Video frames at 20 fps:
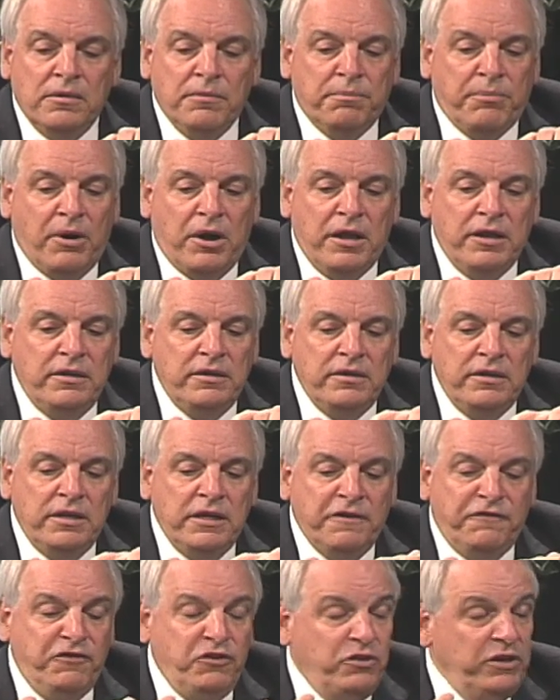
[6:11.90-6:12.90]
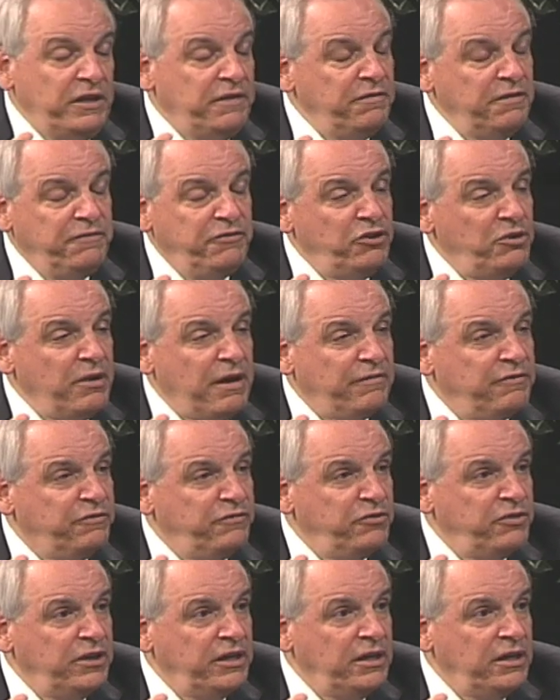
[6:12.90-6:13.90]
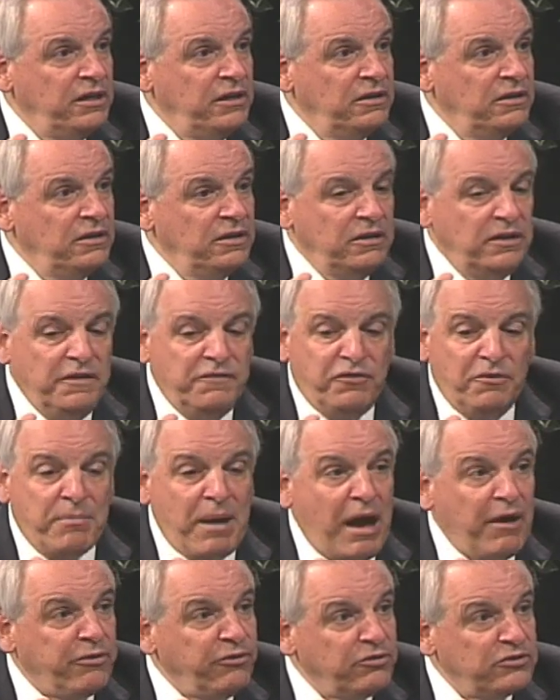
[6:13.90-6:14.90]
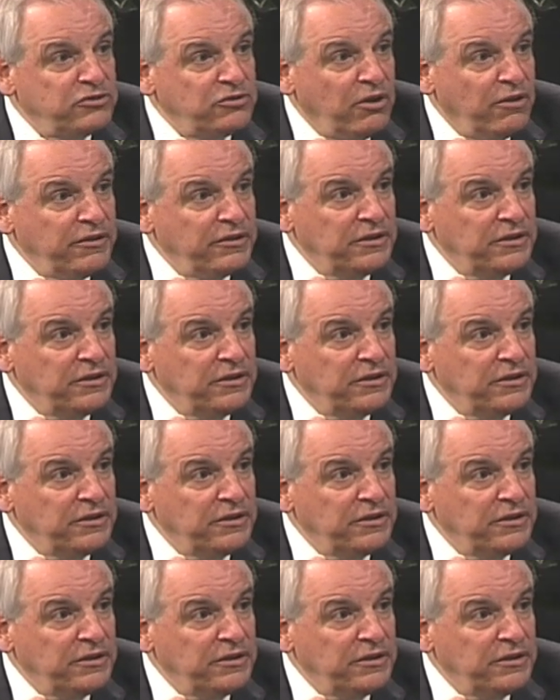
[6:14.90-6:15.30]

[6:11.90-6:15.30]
But even if you do have the food to eat, if your mouth hurts all the time,